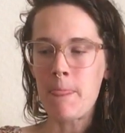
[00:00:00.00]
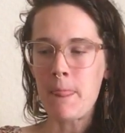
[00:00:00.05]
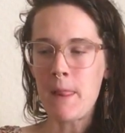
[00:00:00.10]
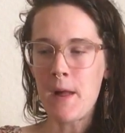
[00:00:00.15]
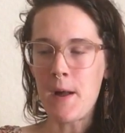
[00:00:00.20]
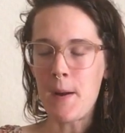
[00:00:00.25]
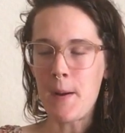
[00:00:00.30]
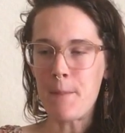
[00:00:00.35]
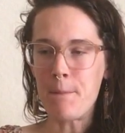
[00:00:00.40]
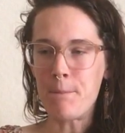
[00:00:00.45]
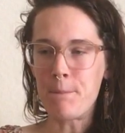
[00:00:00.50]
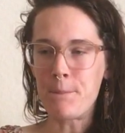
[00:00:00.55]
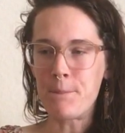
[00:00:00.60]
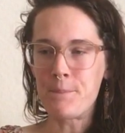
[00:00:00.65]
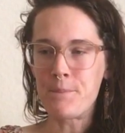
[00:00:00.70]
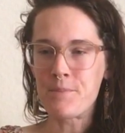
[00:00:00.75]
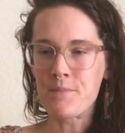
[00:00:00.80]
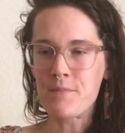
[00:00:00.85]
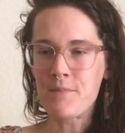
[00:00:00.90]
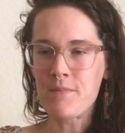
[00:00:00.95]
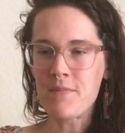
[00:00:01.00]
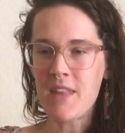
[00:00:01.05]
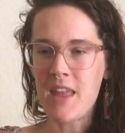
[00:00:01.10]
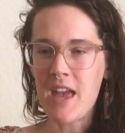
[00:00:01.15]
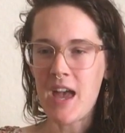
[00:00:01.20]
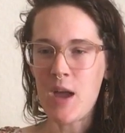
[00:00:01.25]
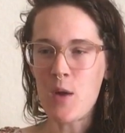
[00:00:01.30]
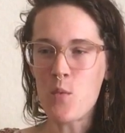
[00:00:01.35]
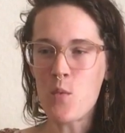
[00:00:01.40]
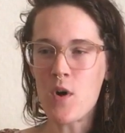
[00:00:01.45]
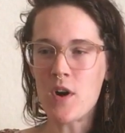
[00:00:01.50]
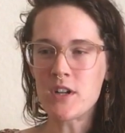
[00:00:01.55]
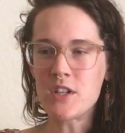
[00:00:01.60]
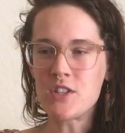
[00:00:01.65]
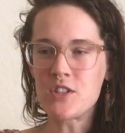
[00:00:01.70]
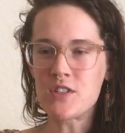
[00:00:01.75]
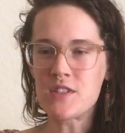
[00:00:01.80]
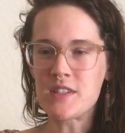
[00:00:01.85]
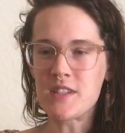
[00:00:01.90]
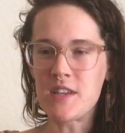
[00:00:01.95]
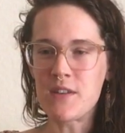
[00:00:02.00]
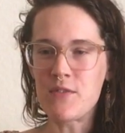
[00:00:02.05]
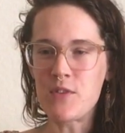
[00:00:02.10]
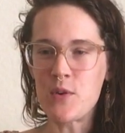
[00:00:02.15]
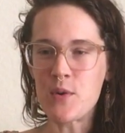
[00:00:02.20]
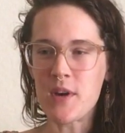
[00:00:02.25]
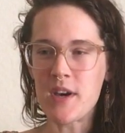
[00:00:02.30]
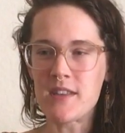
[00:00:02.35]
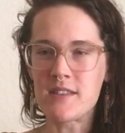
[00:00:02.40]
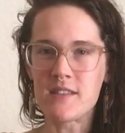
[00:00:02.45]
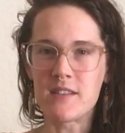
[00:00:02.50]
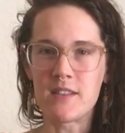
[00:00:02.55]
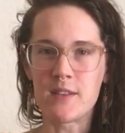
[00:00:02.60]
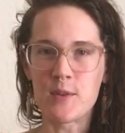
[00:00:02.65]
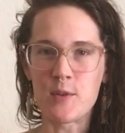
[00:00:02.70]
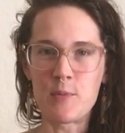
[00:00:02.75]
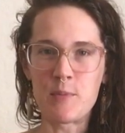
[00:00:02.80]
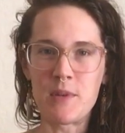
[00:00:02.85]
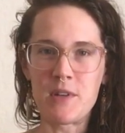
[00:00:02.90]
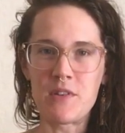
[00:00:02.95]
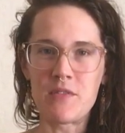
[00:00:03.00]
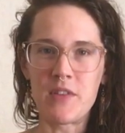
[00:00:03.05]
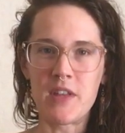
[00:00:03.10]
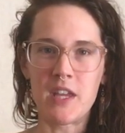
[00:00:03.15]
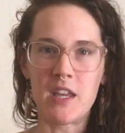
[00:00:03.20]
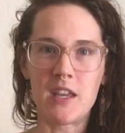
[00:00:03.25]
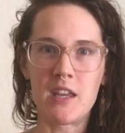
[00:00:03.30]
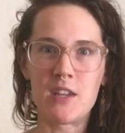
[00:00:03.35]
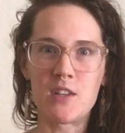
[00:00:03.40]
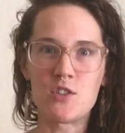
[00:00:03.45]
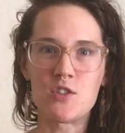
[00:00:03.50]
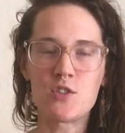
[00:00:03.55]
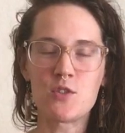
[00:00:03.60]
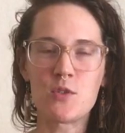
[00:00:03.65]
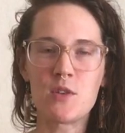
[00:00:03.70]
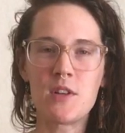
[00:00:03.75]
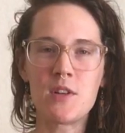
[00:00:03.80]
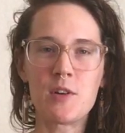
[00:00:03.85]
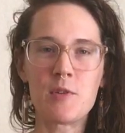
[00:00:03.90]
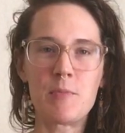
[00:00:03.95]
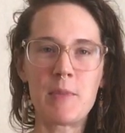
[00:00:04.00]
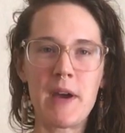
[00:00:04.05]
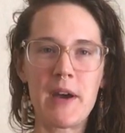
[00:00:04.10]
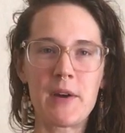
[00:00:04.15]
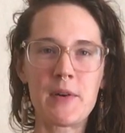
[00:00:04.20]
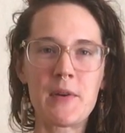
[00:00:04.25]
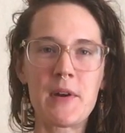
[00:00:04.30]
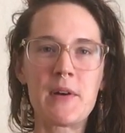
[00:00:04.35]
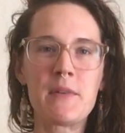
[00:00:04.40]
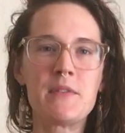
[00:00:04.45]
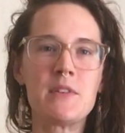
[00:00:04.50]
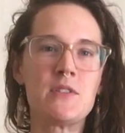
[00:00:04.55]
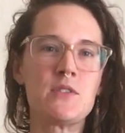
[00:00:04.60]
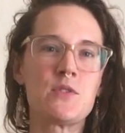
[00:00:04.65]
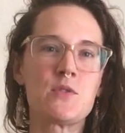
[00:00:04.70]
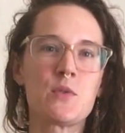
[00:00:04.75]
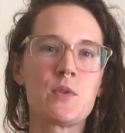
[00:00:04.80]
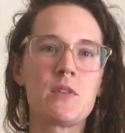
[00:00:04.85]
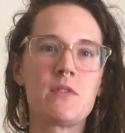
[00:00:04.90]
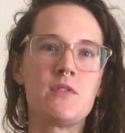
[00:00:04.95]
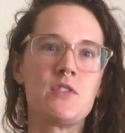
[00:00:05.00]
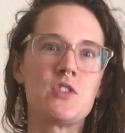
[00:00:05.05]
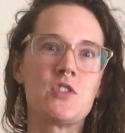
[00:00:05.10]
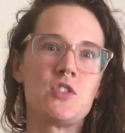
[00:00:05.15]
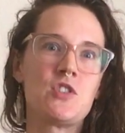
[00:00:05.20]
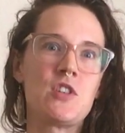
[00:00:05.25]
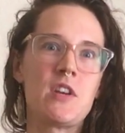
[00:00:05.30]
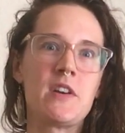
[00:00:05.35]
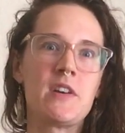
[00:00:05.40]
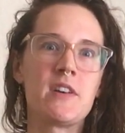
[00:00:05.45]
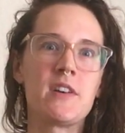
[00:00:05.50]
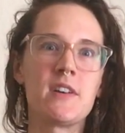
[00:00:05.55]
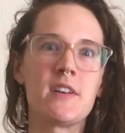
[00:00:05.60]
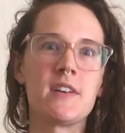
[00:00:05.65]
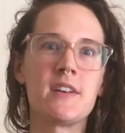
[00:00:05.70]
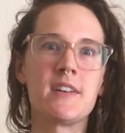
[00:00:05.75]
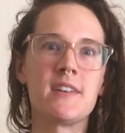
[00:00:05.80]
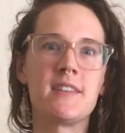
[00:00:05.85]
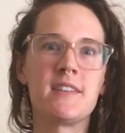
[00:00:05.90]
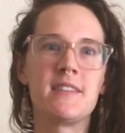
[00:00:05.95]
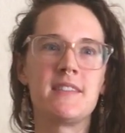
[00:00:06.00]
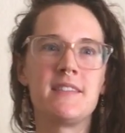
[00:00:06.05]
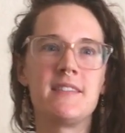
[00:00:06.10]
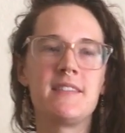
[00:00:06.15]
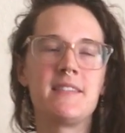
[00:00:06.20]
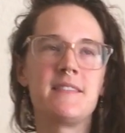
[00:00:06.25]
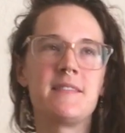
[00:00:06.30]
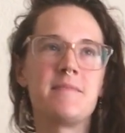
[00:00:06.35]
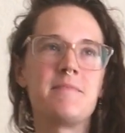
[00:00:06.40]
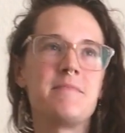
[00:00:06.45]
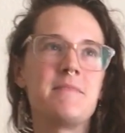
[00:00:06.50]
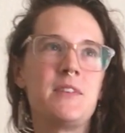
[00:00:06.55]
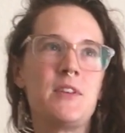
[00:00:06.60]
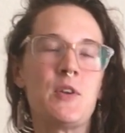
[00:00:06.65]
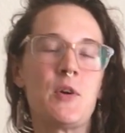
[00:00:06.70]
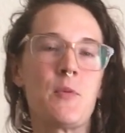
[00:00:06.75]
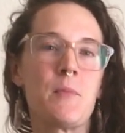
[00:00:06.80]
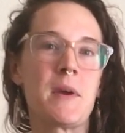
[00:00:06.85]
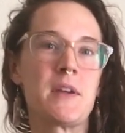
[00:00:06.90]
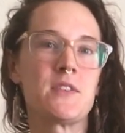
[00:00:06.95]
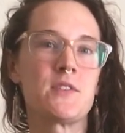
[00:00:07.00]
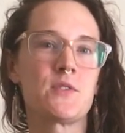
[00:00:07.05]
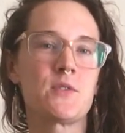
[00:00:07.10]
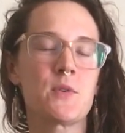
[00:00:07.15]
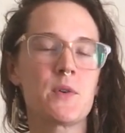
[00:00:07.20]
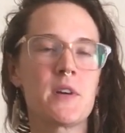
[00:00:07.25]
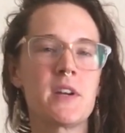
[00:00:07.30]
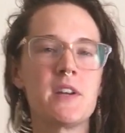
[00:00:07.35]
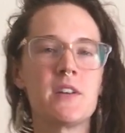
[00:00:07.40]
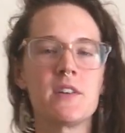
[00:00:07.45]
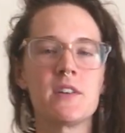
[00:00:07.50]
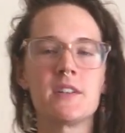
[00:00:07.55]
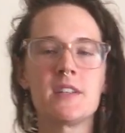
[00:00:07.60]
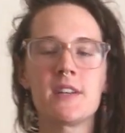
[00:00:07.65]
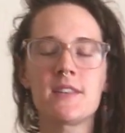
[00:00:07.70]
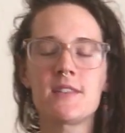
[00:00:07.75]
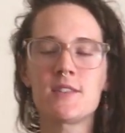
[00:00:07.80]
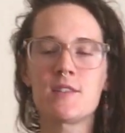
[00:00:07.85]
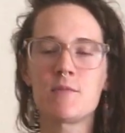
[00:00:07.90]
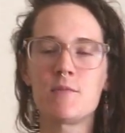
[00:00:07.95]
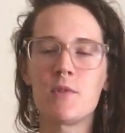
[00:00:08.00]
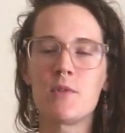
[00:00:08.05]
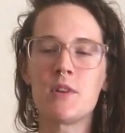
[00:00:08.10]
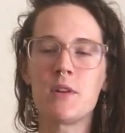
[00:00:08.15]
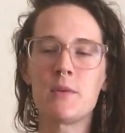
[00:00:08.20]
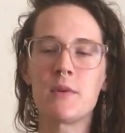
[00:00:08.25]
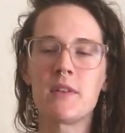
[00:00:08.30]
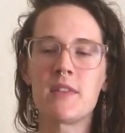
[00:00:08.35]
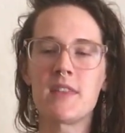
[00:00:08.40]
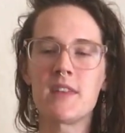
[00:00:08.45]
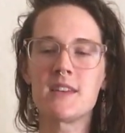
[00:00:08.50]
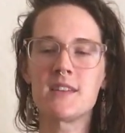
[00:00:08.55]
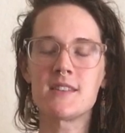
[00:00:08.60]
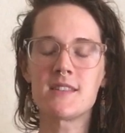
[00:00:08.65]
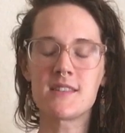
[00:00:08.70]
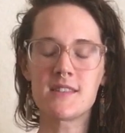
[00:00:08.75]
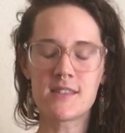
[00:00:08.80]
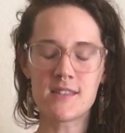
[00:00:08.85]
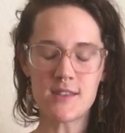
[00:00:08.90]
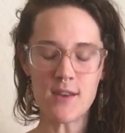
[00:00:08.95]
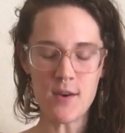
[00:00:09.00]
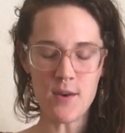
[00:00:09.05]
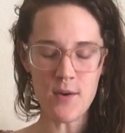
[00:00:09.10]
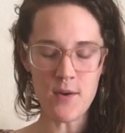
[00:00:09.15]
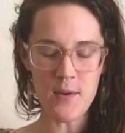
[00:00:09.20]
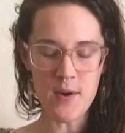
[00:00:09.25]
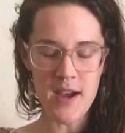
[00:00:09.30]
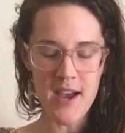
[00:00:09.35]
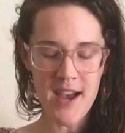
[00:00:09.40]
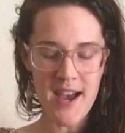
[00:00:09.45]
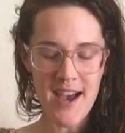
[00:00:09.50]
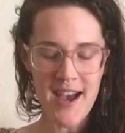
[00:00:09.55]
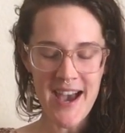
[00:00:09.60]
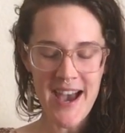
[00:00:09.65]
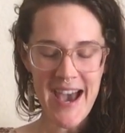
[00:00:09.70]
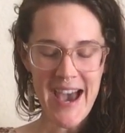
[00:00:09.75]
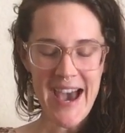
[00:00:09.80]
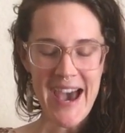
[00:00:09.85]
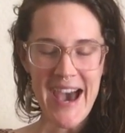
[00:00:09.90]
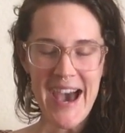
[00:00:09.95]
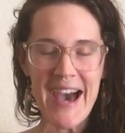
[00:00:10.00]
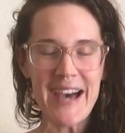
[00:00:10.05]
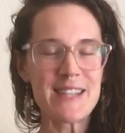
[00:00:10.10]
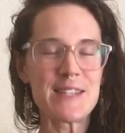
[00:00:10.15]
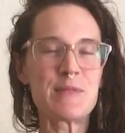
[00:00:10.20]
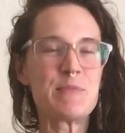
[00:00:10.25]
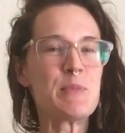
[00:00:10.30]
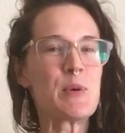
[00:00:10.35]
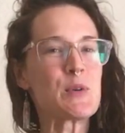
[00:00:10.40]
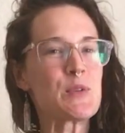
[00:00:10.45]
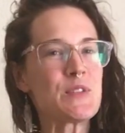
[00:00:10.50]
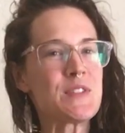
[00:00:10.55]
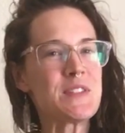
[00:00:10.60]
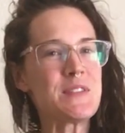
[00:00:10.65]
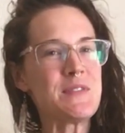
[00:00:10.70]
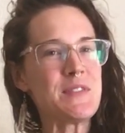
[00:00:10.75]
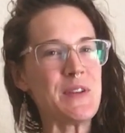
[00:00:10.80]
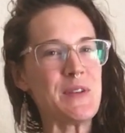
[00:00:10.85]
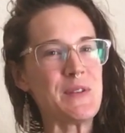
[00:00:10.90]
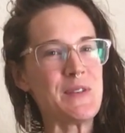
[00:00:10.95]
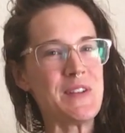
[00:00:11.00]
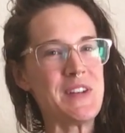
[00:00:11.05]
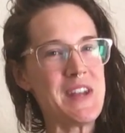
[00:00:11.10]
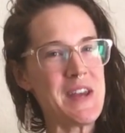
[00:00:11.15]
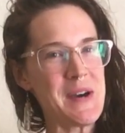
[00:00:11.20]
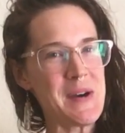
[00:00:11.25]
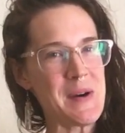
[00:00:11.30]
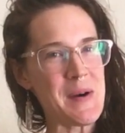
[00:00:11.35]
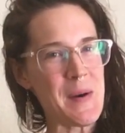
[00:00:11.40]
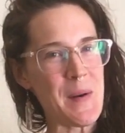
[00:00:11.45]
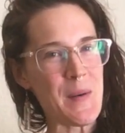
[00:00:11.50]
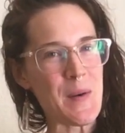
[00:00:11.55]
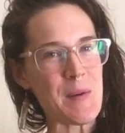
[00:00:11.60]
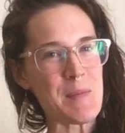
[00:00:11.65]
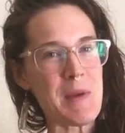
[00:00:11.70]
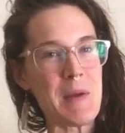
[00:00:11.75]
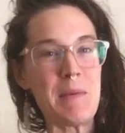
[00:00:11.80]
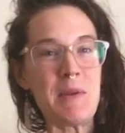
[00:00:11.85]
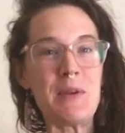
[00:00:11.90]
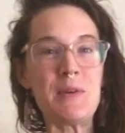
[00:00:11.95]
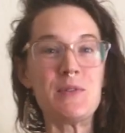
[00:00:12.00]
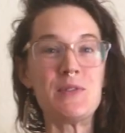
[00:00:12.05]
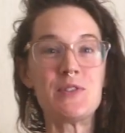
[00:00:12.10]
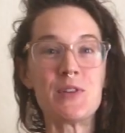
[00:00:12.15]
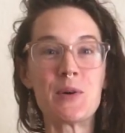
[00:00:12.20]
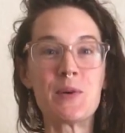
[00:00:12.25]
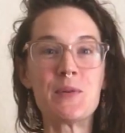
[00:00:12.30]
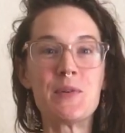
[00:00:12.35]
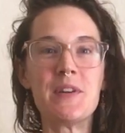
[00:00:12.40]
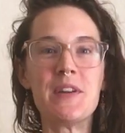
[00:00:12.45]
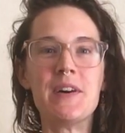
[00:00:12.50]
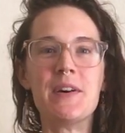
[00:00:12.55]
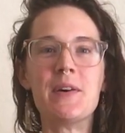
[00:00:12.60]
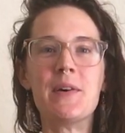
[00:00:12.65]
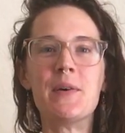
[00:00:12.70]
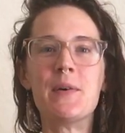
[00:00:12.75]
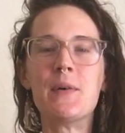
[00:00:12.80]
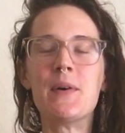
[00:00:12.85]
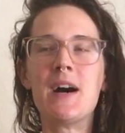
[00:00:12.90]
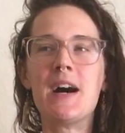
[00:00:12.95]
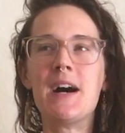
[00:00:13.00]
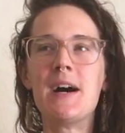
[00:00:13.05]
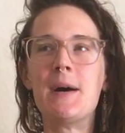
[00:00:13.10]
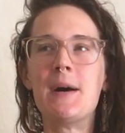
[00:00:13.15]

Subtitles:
um, I want to just give you guys a little bit of like a history or background and sort of just share, my story and our testimony with this. So, as most of you know, or maybe you don't know,